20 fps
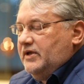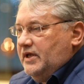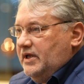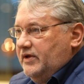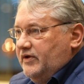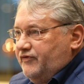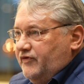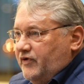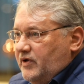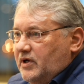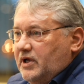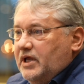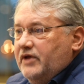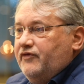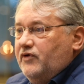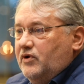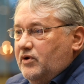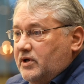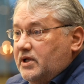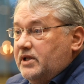If
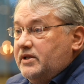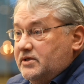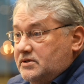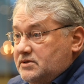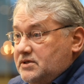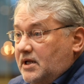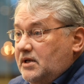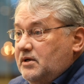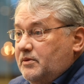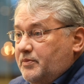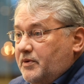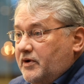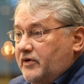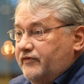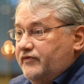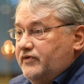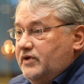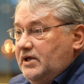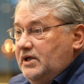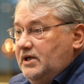you look at the setup
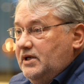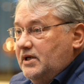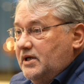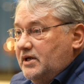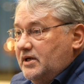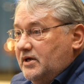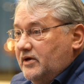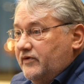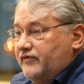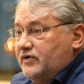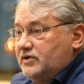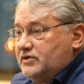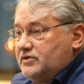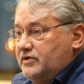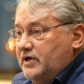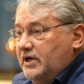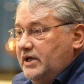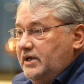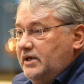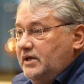of the
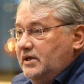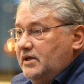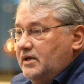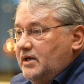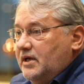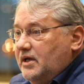training,